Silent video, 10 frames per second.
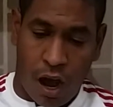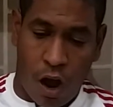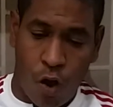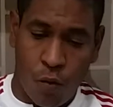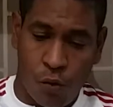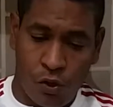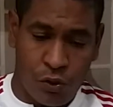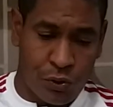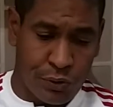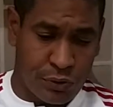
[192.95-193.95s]
How would
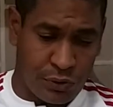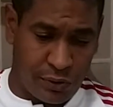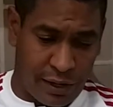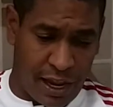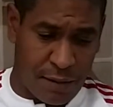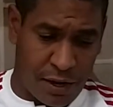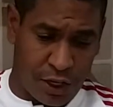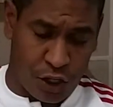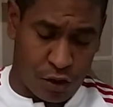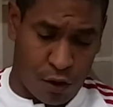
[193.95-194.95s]
you level
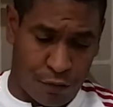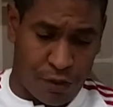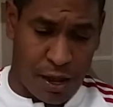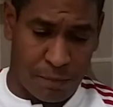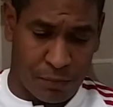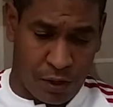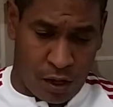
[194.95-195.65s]
each of them?